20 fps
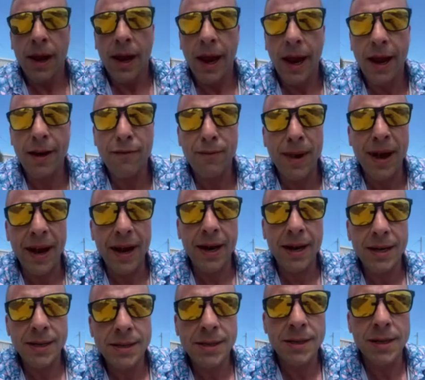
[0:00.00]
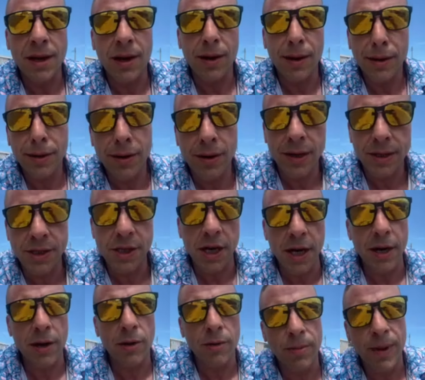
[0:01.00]
have my ass under a
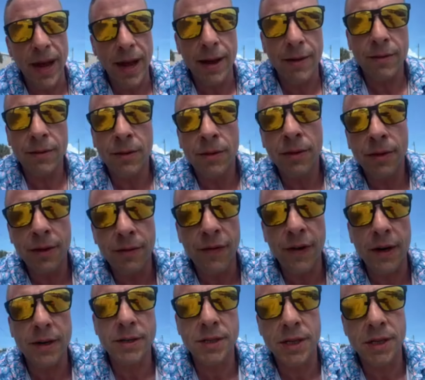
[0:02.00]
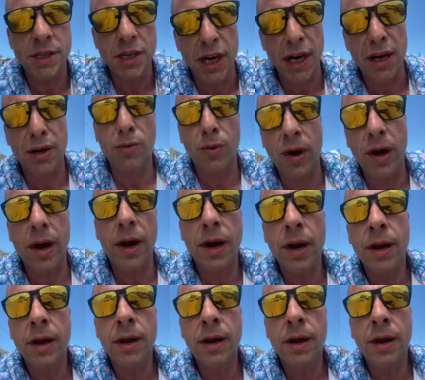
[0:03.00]
jail by the 1st of January.